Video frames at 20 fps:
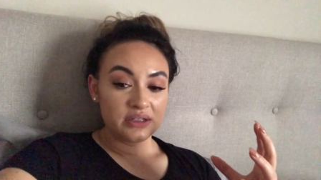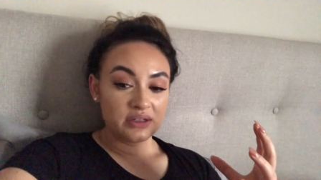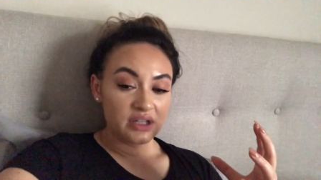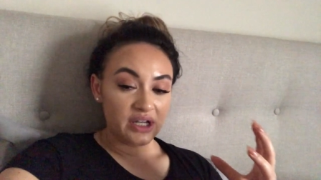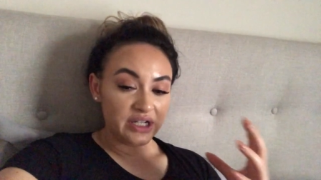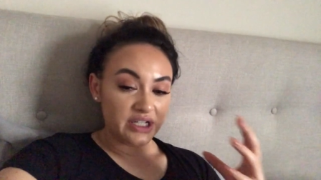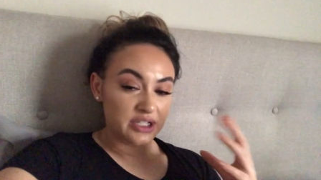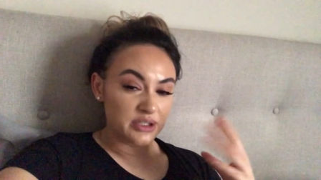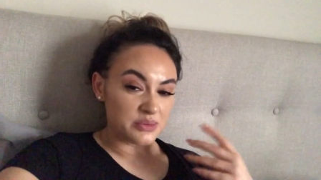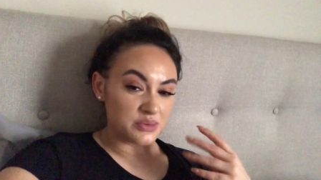
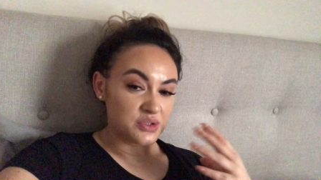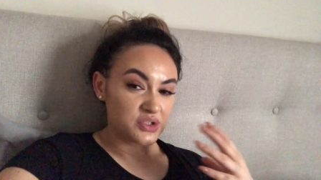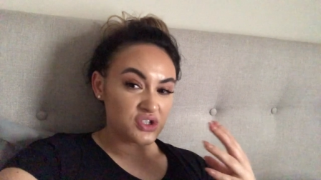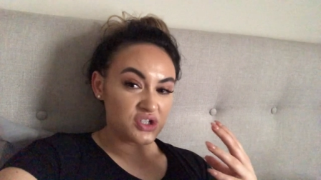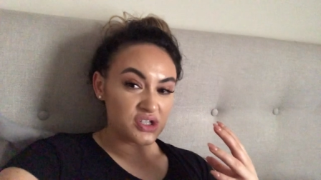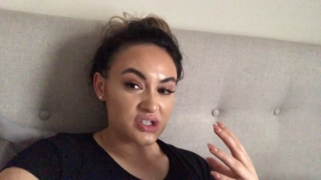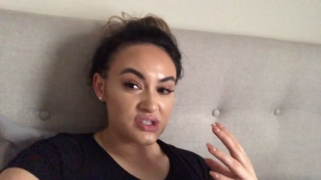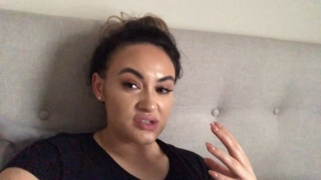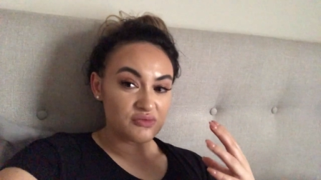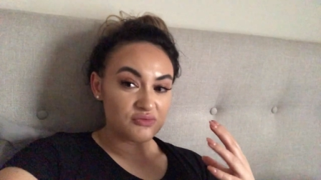like it was
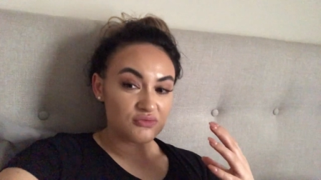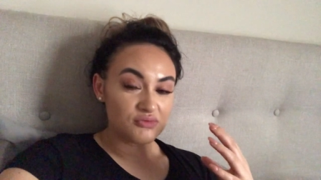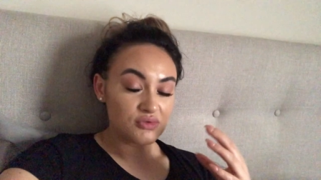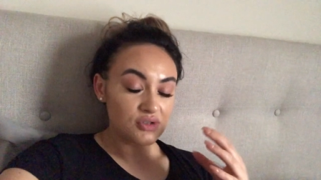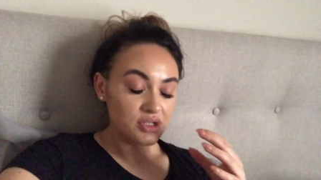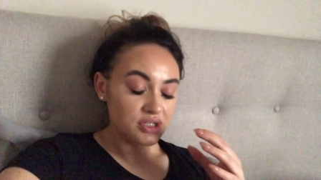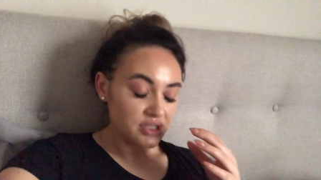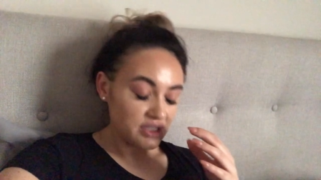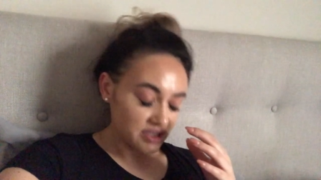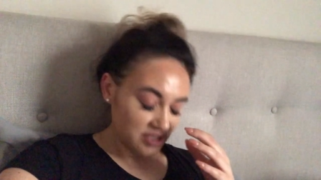just
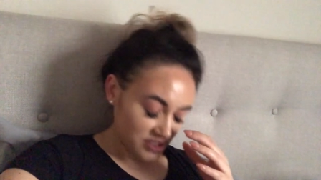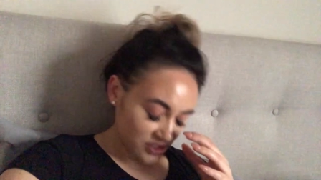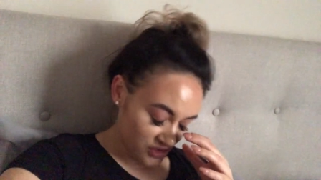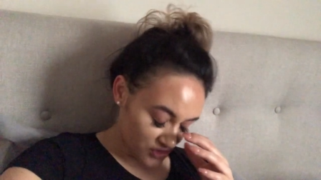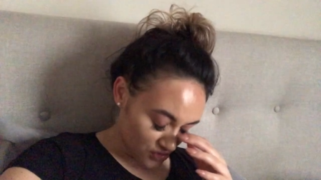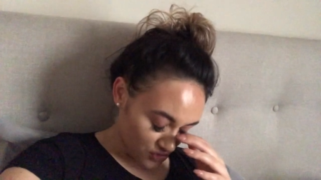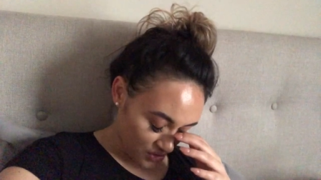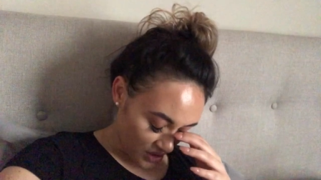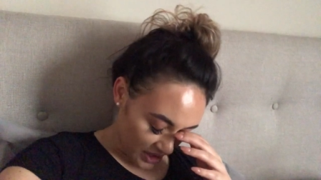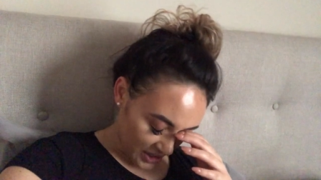really
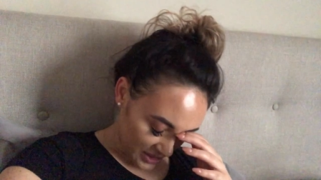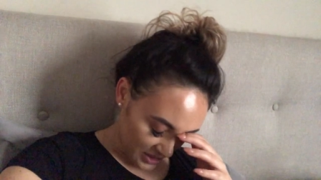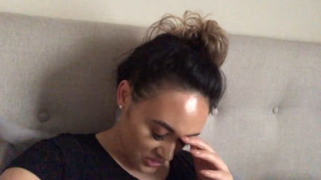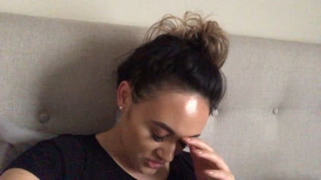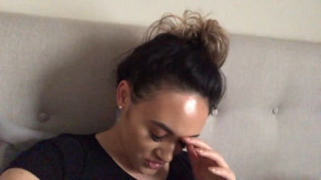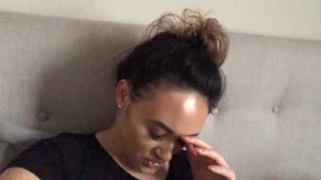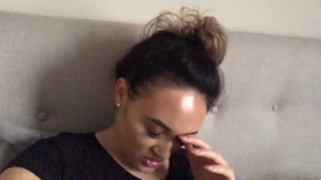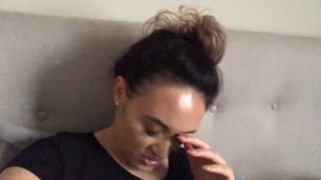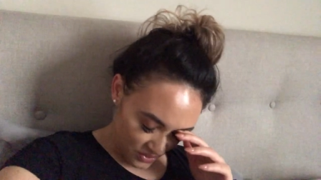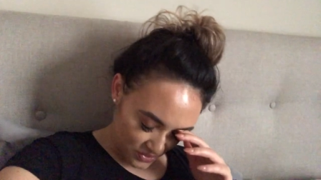
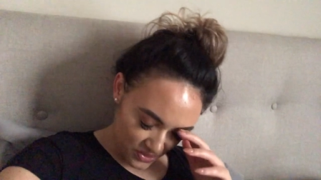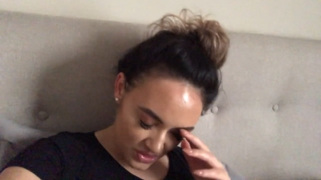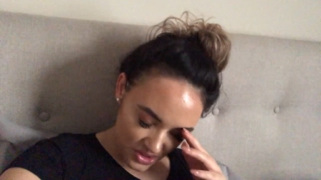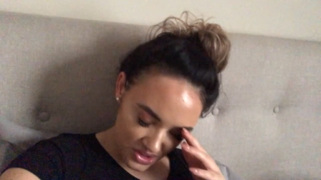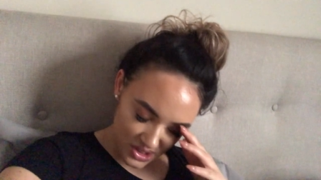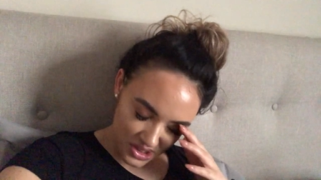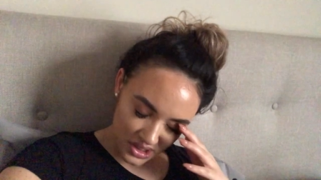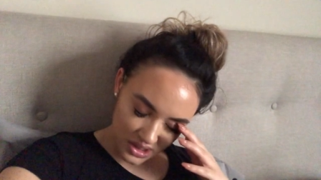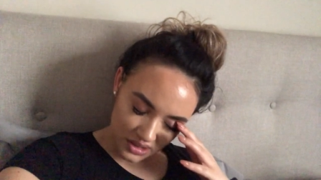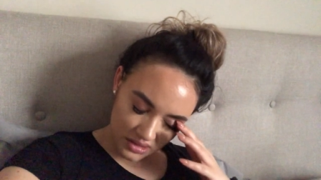strange. I was
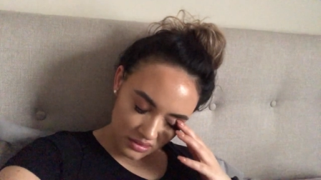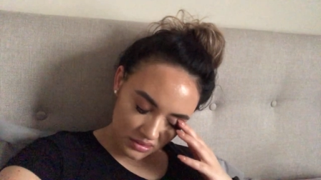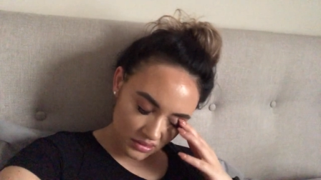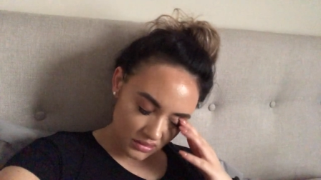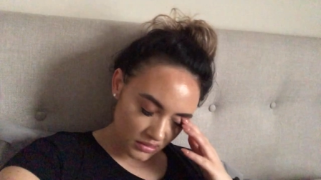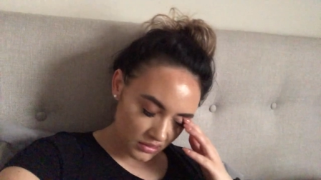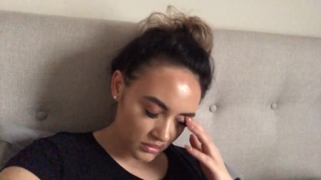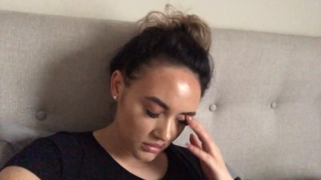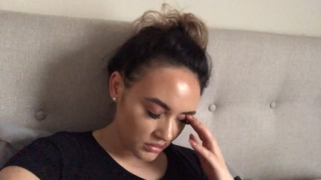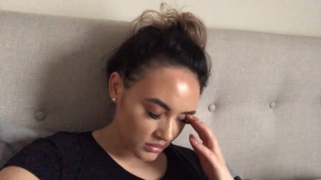just like,
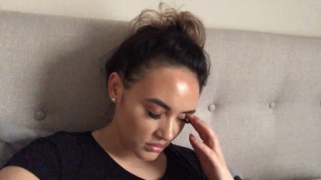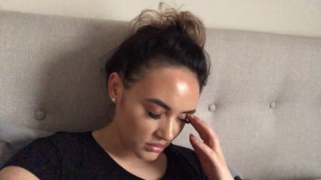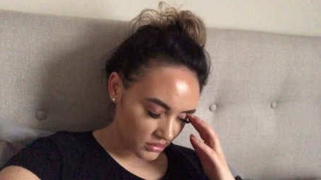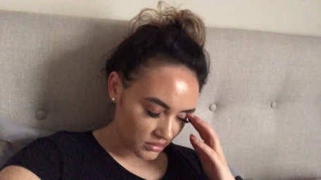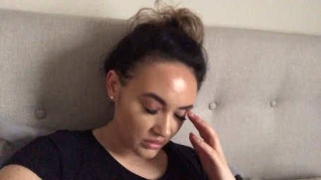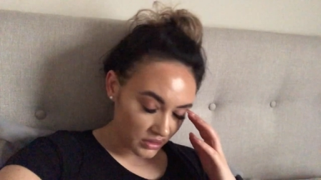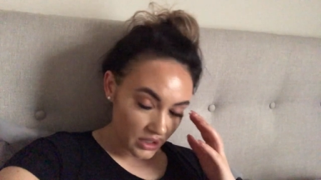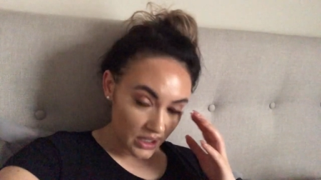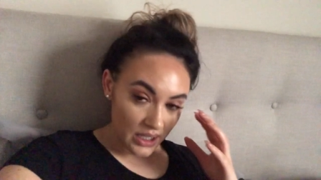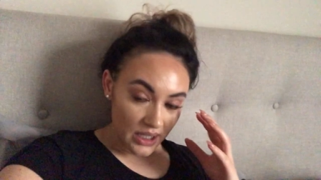oh,